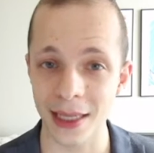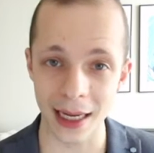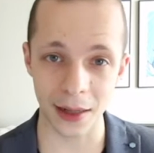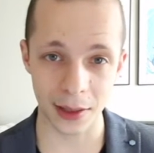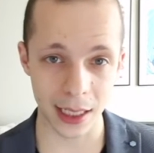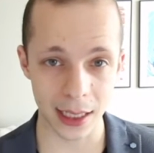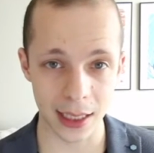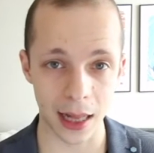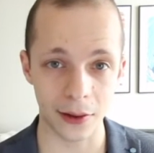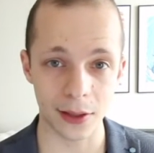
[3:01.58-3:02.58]
mistake I'm seeing
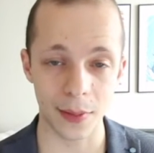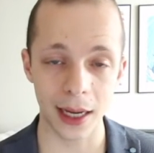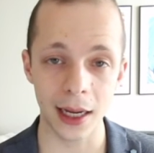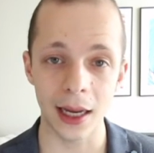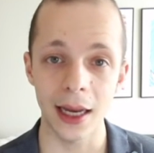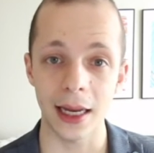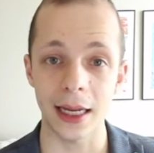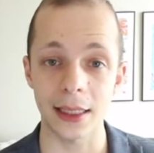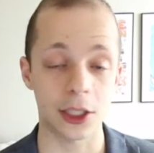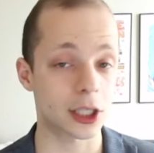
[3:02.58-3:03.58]
sellers make
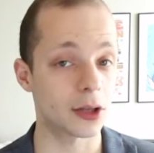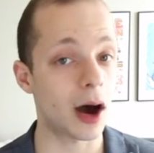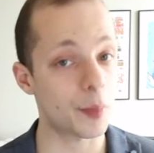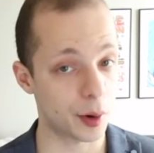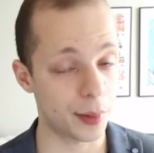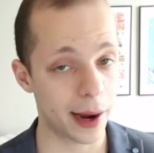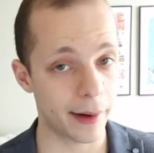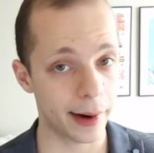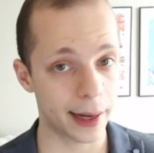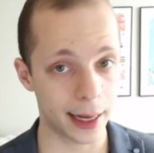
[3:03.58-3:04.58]
is just not
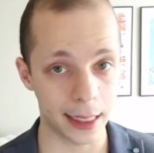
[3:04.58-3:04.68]
preparing